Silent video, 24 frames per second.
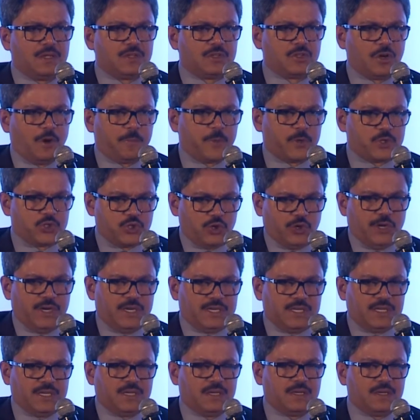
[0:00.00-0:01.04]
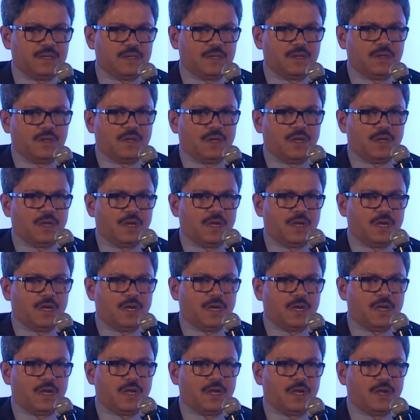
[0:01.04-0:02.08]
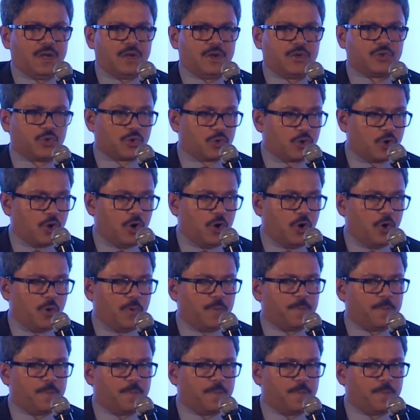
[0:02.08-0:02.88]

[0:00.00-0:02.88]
the opportunity uh, to grow.